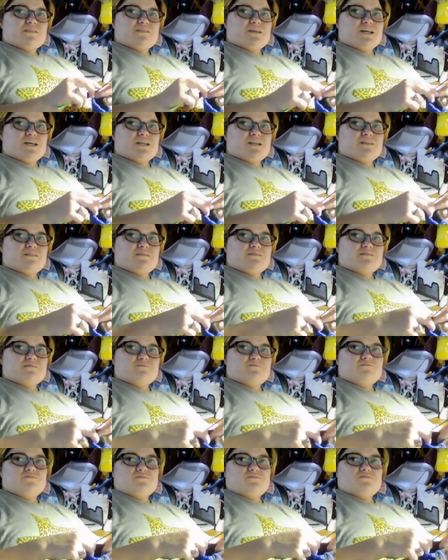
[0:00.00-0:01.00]

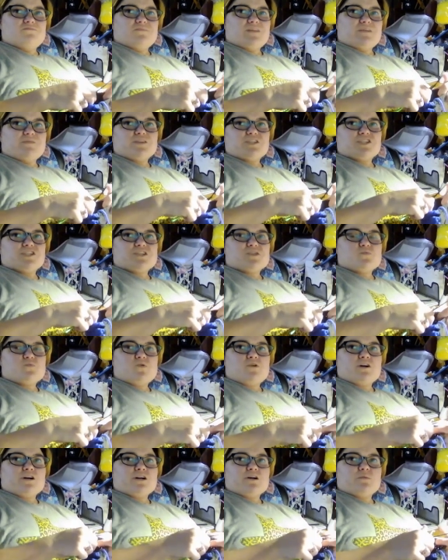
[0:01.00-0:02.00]
then if it's just
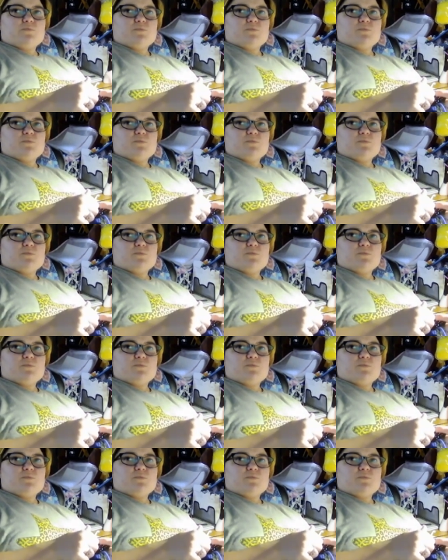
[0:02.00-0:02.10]
one,